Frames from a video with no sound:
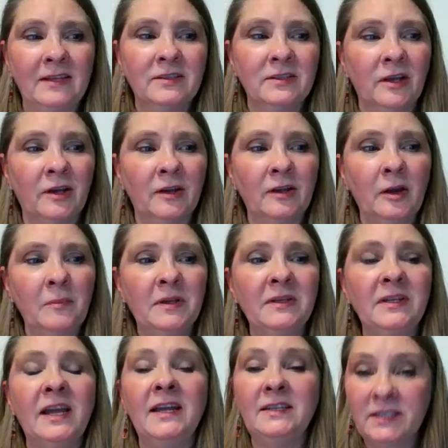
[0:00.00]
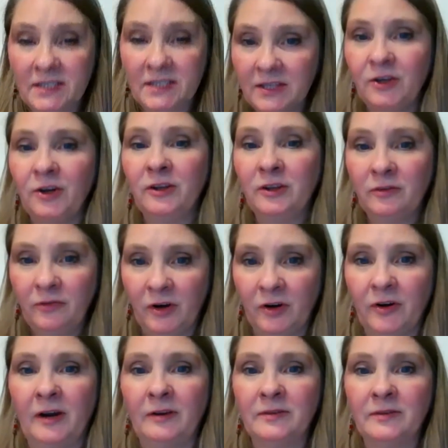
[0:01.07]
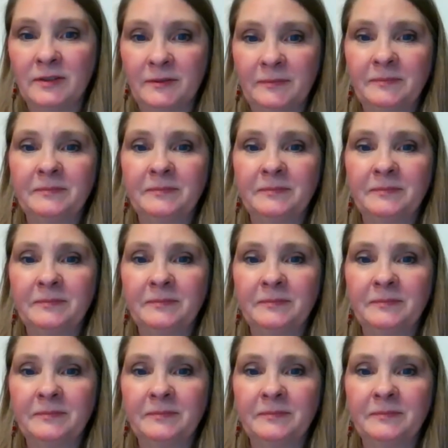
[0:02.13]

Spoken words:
that's come in Gate C there at the fairgrounds.